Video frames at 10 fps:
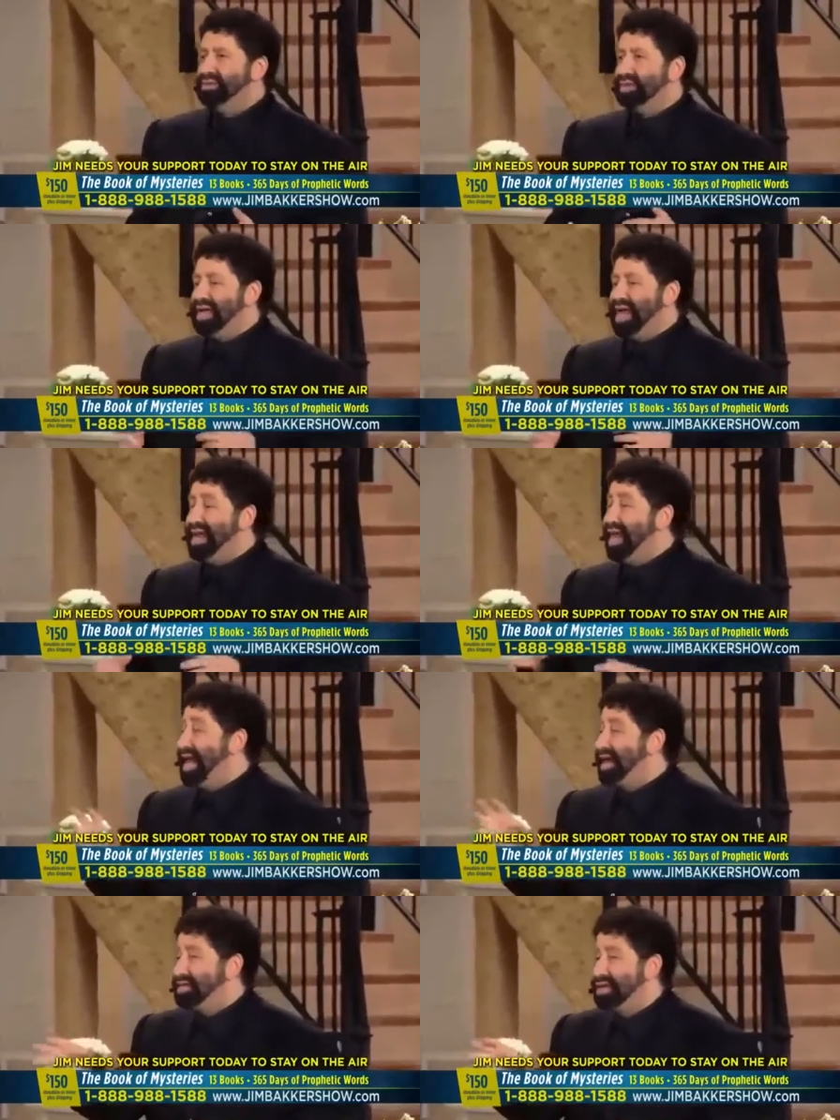So
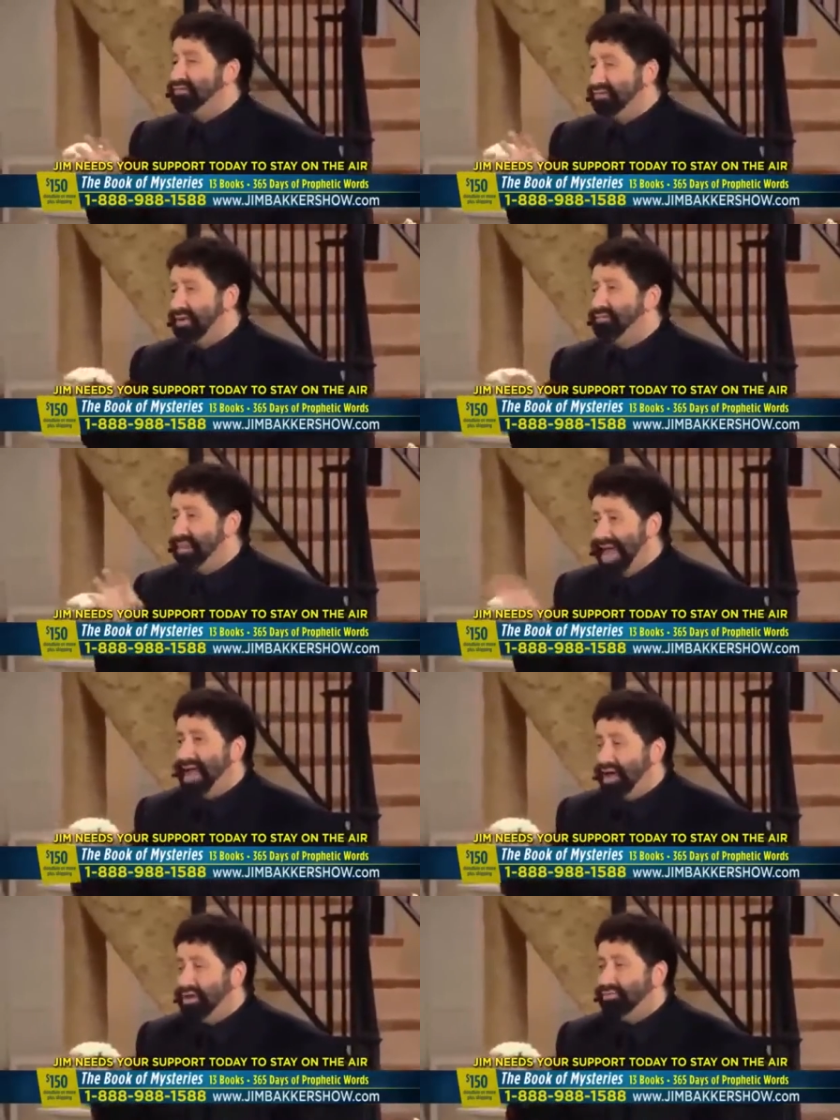and from
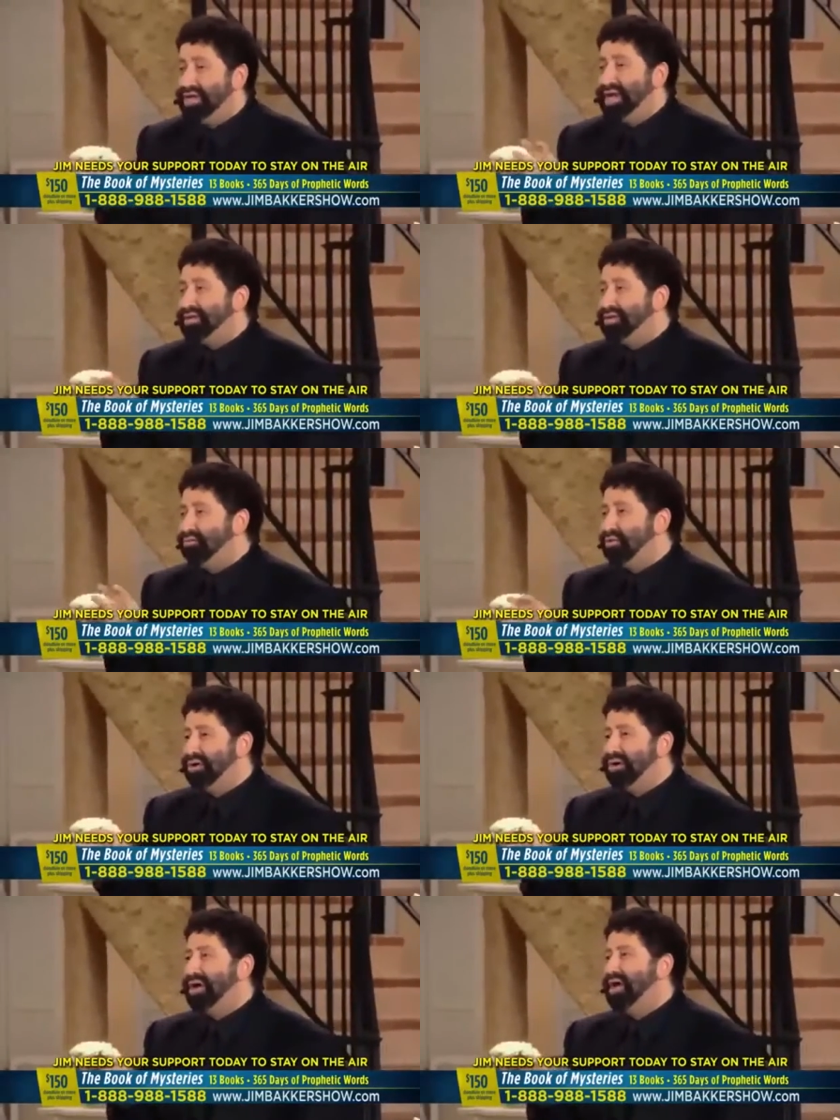Baal, we get the
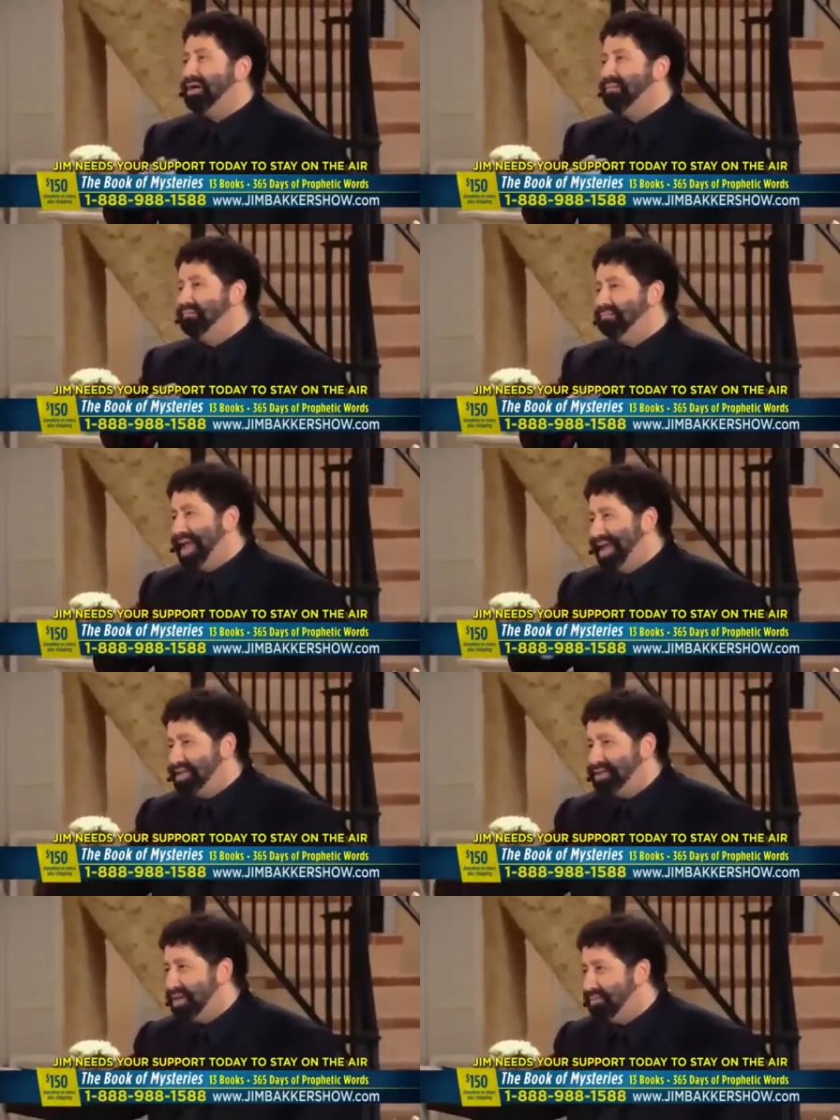word
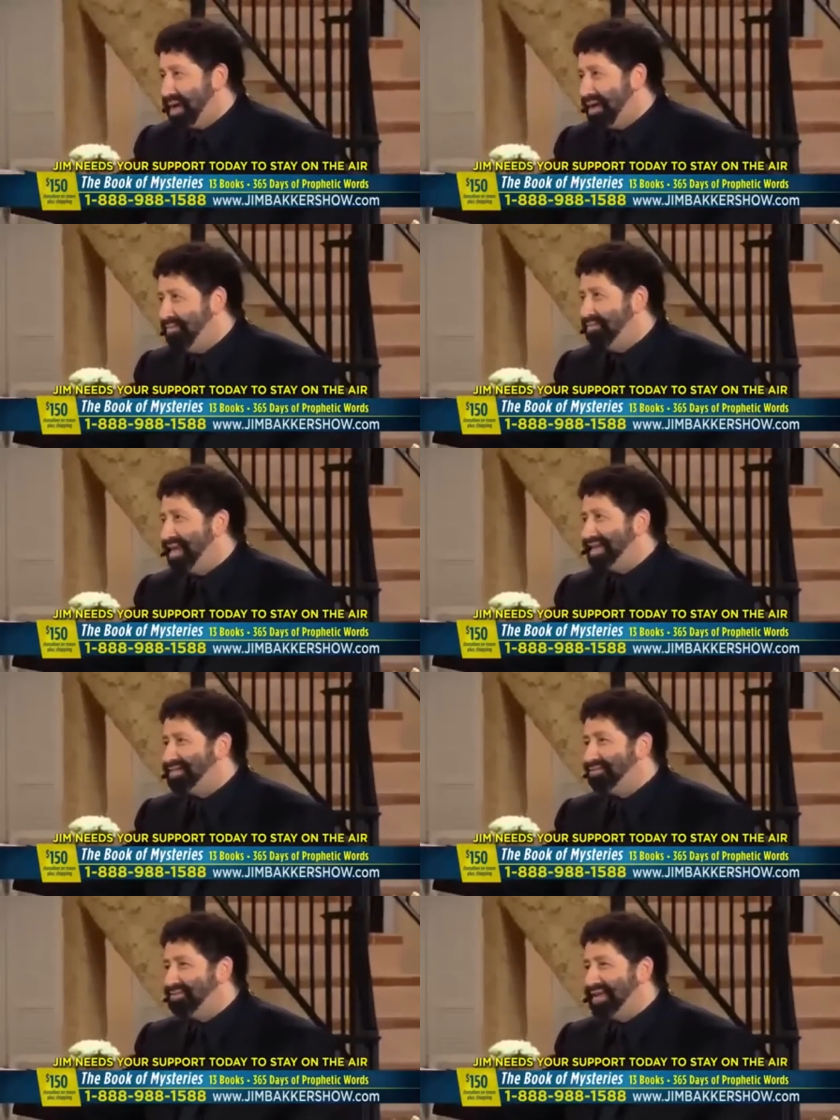Beelzebub.
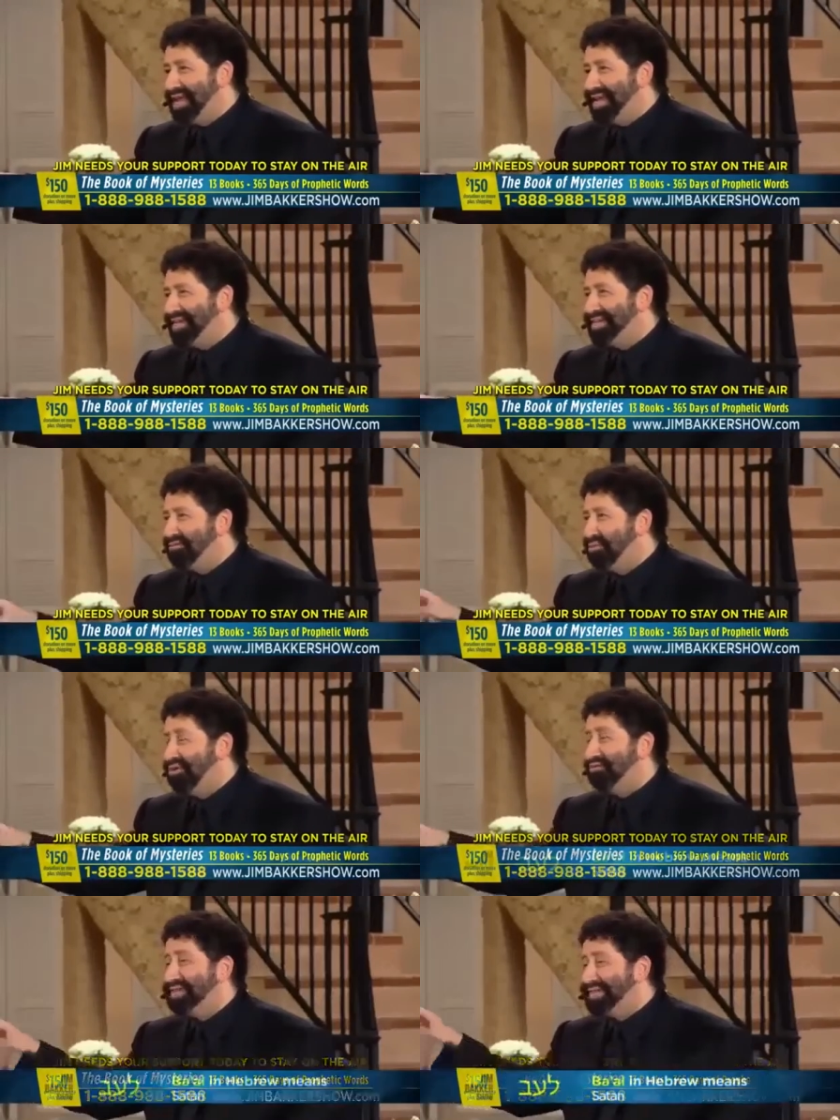That's where we get the
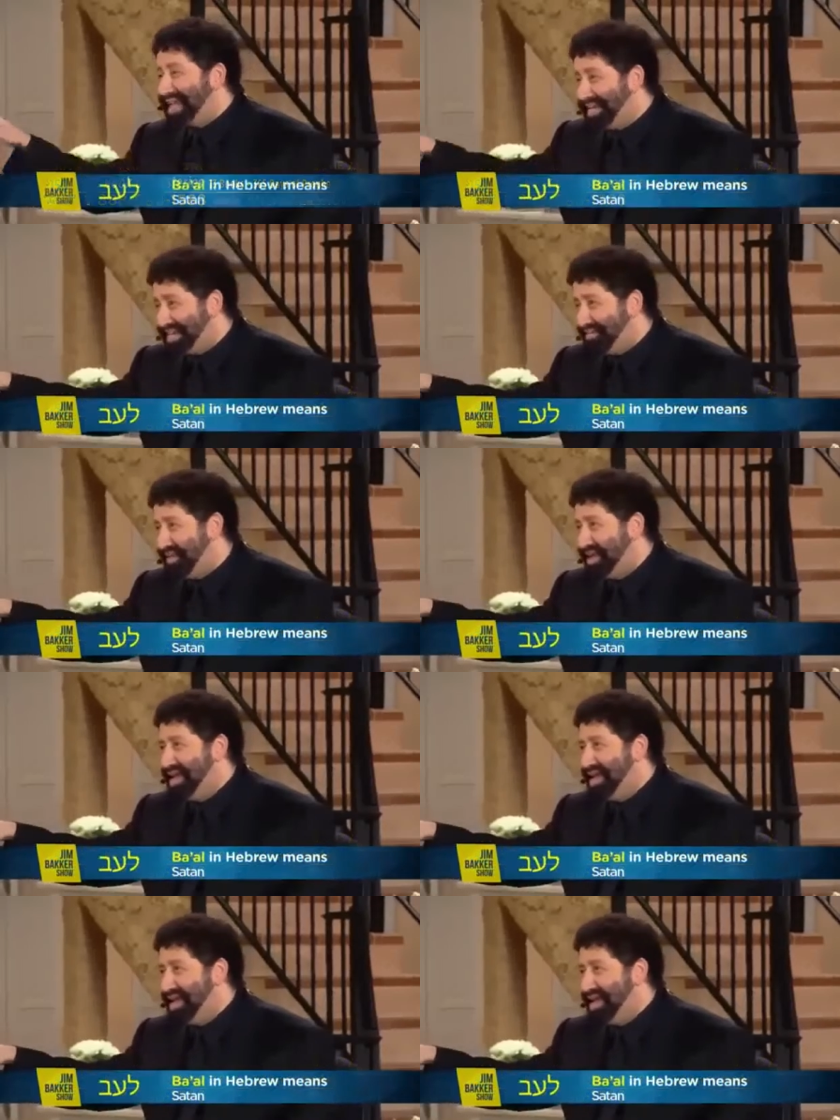word for Satan.